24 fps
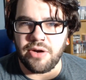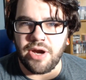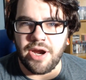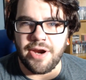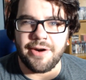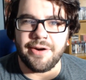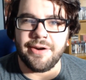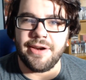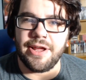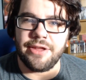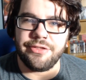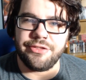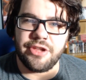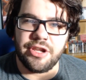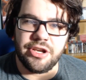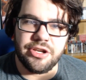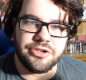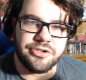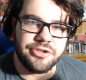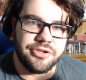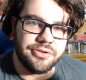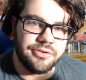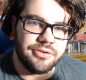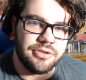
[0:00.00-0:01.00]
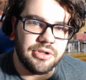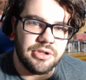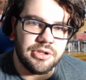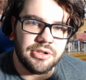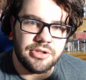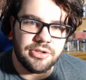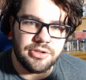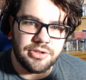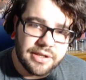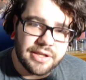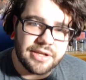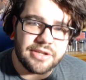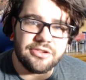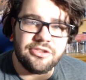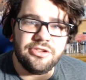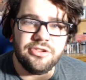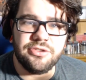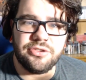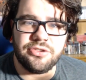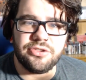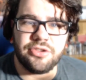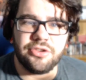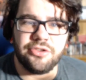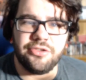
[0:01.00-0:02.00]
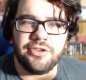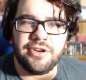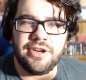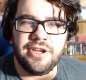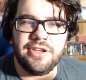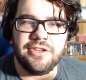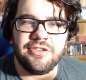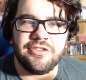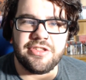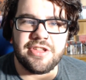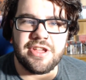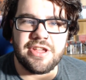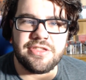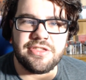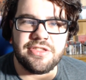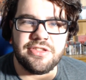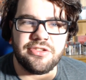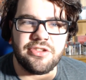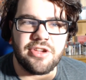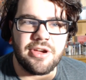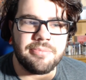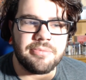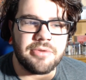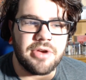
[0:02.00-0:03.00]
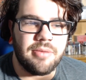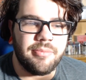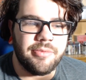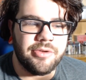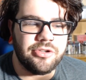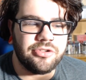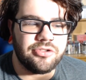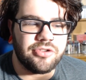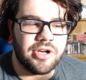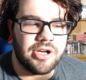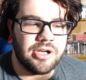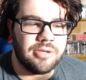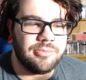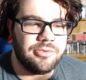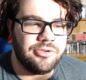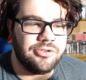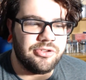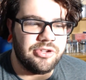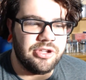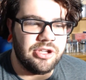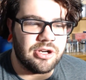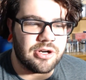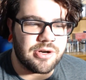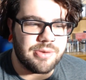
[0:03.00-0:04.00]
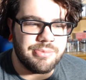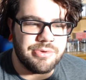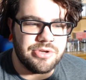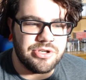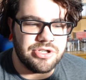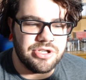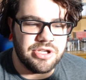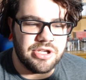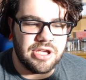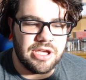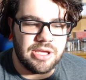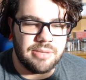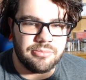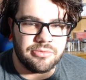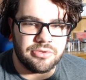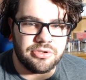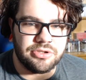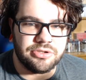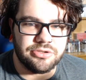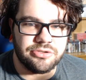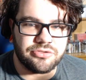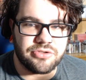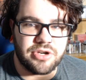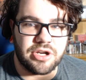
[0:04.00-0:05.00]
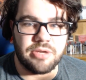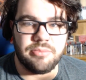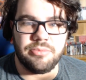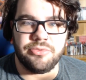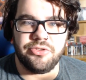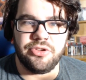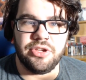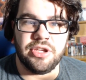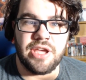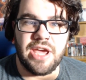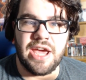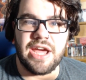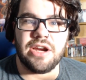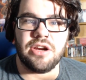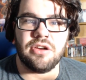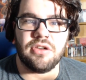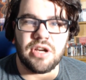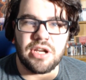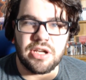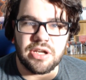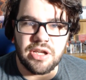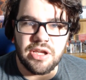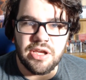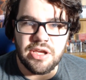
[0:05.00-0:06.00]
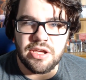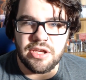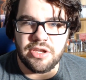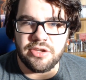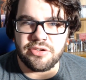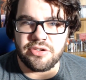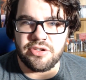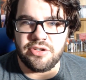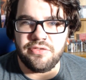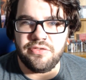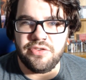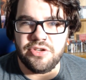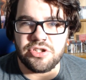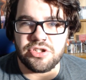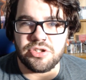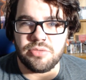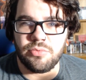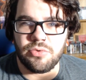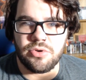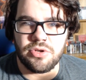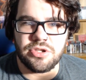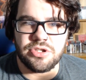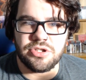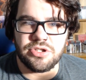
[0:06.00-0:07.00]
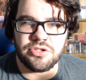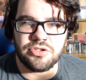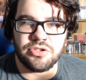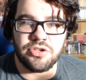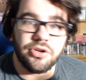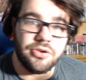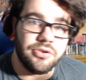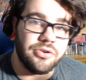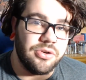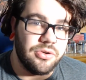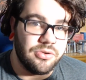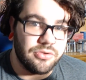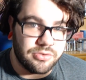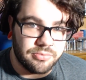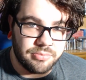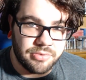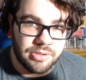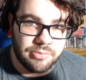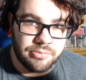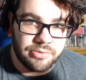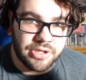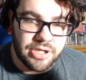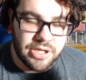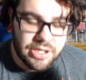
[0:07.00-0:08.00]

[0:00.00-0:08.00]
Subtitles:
iron out that issue. Next news story is that this upcoming Dragon Ball Z RPG game called Dragon Ball Z Kakarot is going to feature more than just Goku as a playable